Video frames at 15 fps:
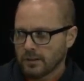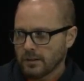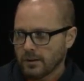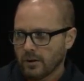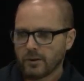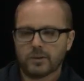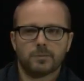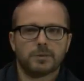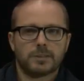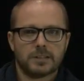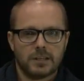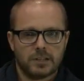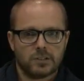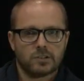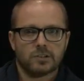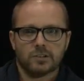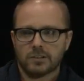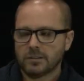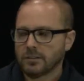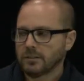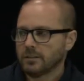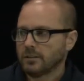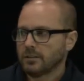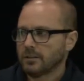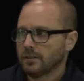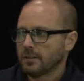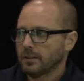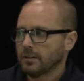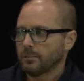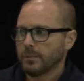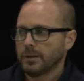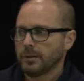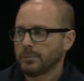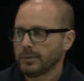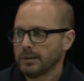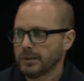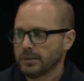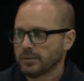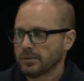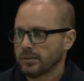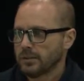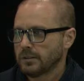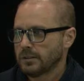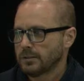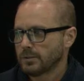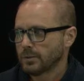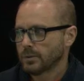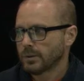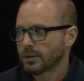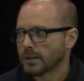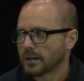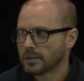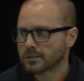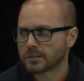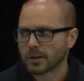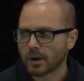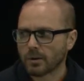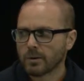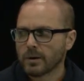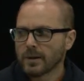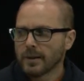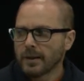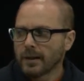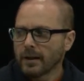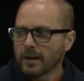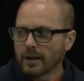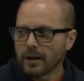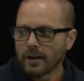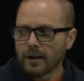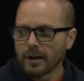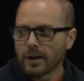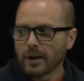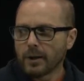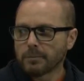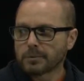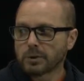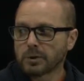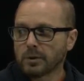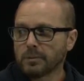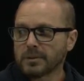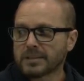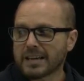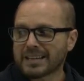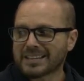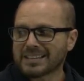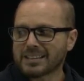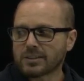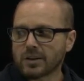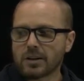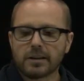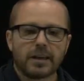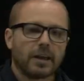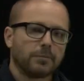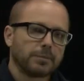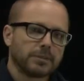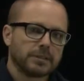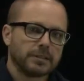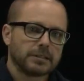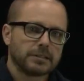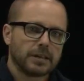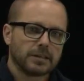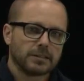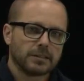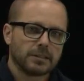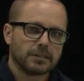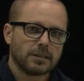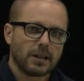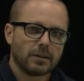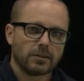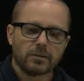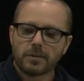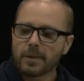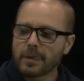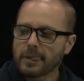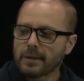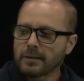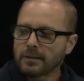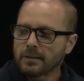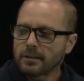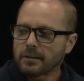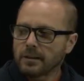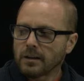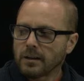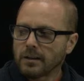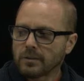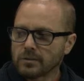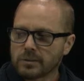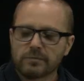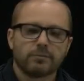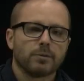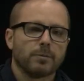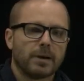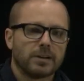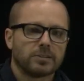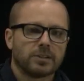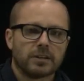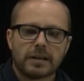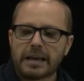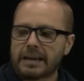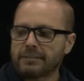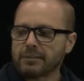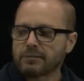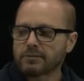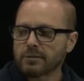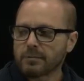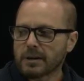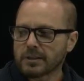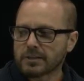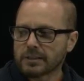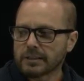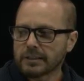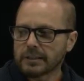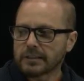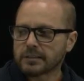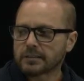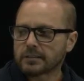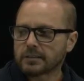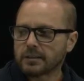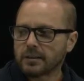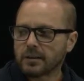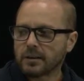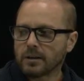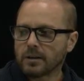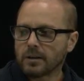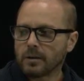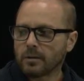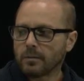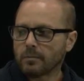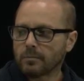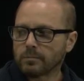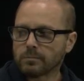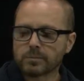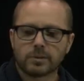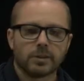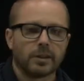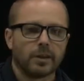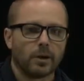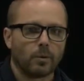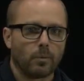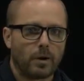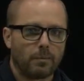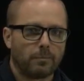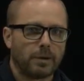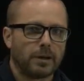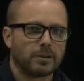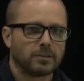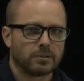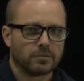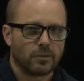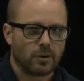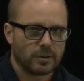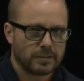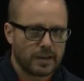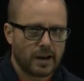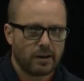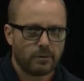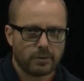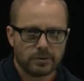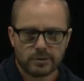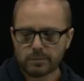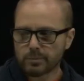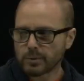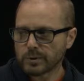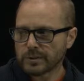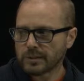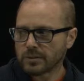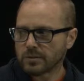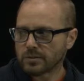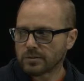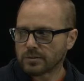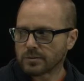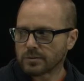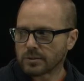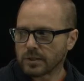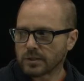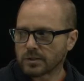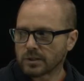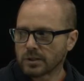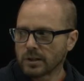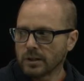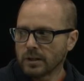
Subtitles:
argumentation and manipulation and these sorts of things. So you'll be taking these on campus in the testing center. There's information. I have information linked to their webpage as far as hours and procedures and such.